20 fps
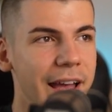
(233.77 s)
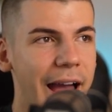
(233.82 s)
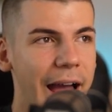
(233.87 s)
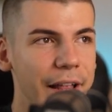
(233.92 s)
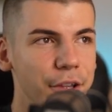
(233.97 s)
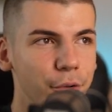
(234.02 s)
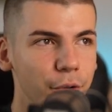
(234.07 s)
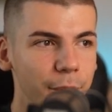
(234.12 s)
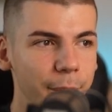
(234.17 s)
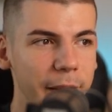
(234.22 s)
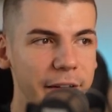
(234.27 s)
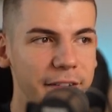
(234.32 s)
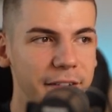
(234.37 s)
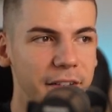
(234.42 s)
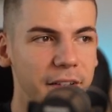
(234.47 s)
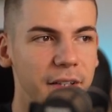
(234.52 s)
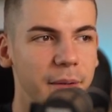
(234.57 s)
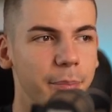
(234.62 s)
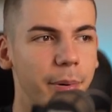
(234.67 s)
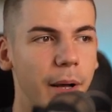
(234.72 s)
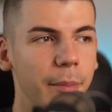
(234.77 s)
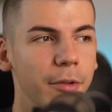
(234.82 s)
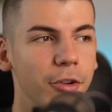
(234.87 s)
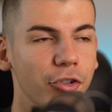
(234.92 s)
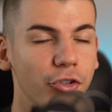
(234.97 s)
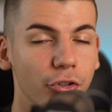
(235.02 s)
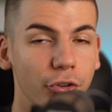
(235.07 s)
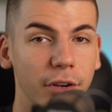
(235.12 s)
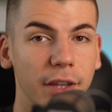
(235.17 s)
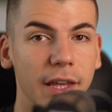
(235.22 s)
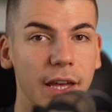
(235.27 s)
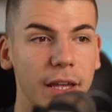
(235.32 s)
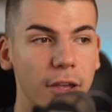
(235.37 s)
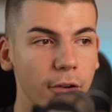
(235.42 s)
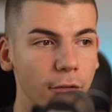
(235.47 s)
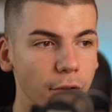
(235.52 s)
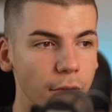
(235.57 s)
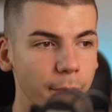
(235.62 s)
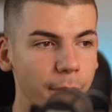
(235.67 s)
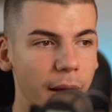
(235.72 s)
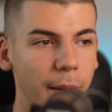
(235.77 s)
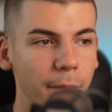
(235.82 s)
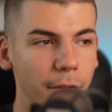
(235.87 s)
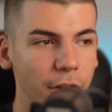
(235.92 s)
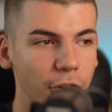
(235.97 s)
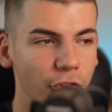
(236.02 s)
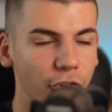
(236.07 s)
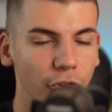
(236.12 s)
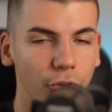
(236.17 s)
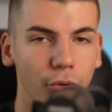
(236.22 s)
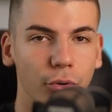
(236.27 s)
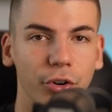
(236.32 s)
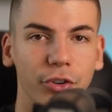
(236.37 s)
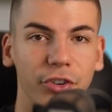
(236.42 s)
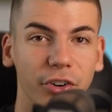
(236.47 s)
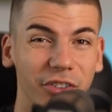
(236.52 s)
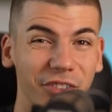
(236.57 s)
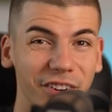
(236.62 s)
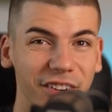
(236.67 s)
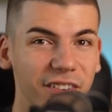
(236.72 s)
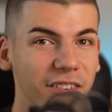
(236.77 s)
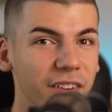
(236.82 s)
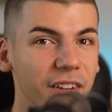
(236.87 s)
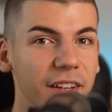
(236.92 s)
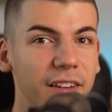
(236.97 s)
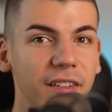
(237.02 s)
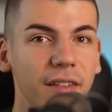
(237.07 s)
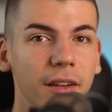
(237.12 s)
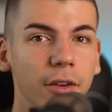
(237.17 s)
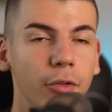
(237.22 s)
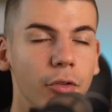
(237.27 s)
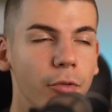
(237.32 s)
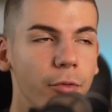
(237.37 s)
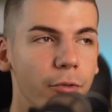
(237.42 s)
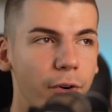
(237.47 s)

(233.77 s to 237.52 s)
And you will basically publish your gig. You will publish your service listing on